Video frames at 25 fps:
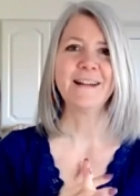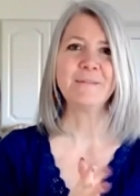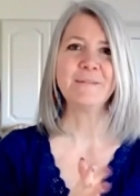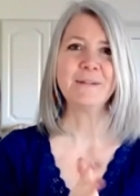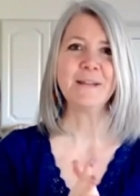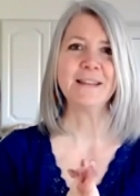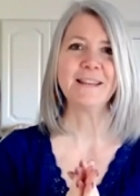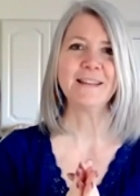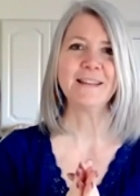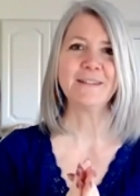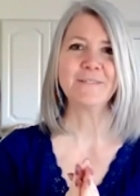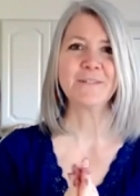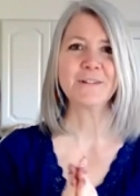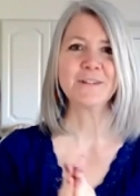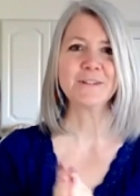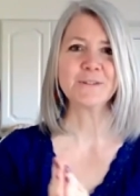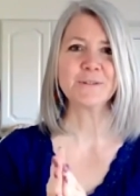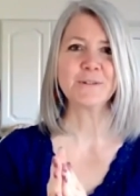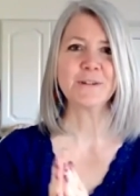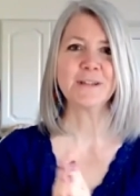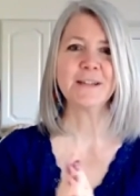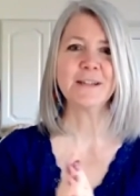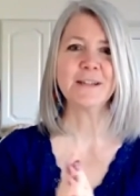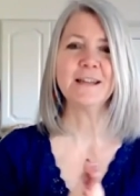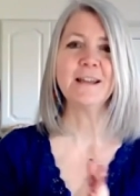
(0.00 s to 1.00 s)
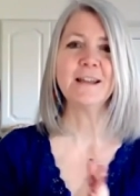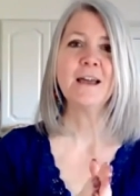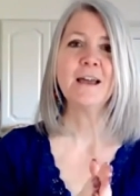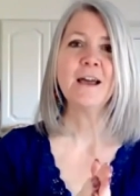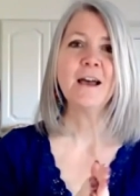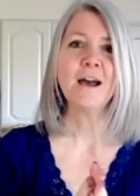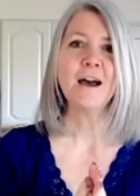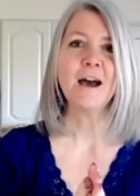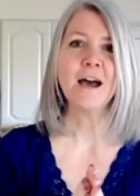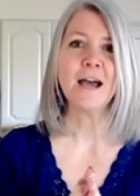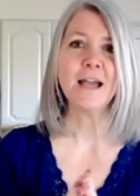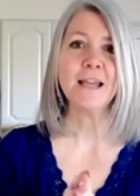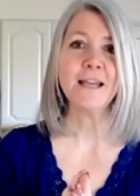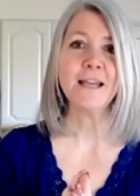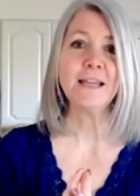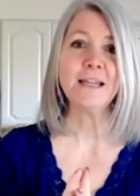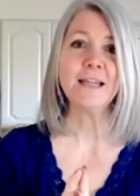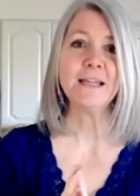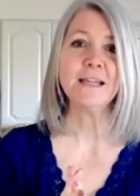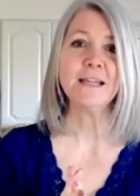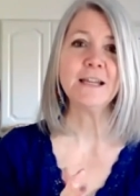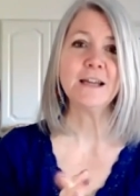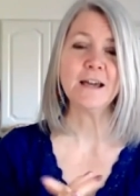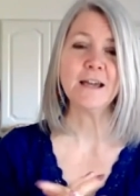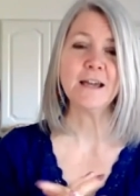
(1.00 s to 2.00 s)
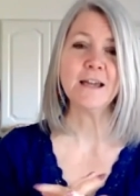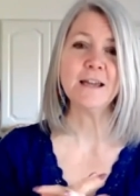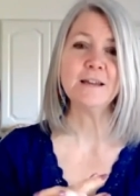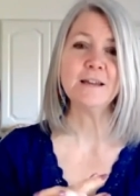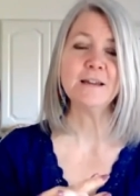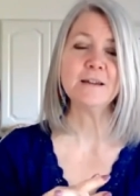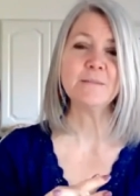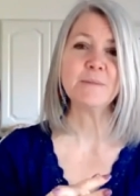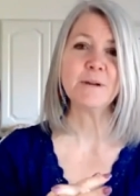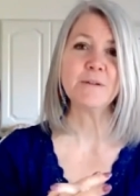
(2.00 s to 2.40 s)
I mean, that we're doing. And Heidi and I,